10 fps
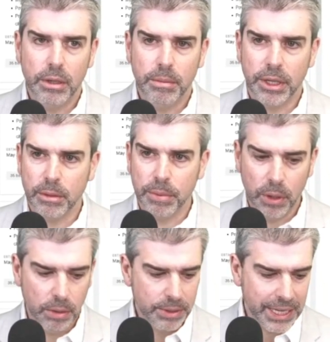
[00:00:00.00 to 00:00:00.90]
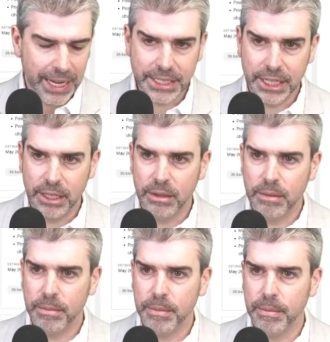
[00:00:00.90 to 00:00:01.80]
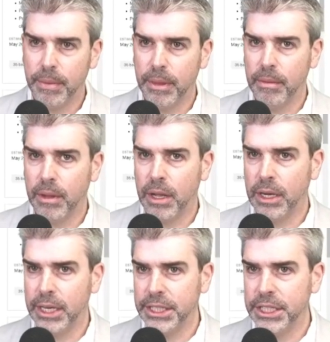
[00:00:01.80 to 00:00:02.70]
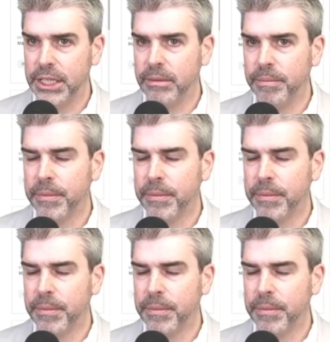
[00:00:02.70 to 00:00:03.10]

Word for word: but the poll was asking on LinkedIn,